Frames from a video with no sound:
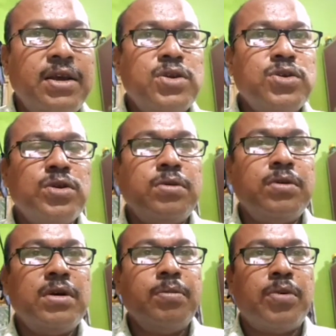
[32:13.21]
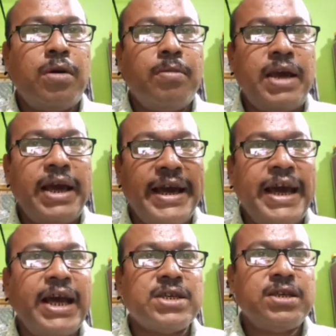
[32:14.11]
So from a
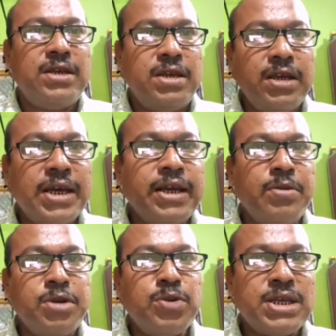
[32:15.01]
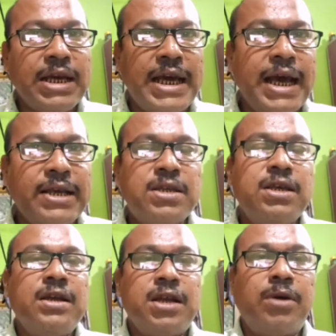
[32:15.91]
gas, ethane, which was a gas,
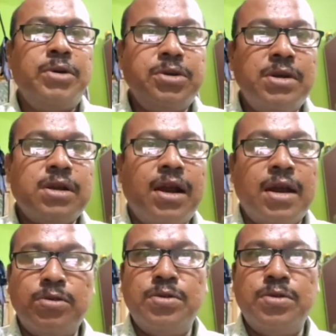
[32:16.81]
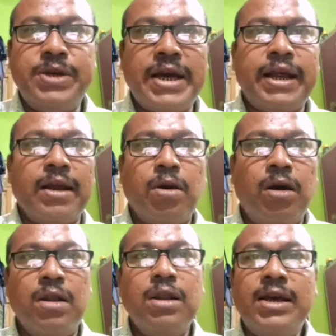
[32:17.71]
now it will turn out to be an
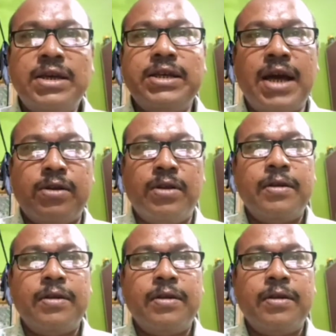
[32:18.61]
alcohol, ethanol.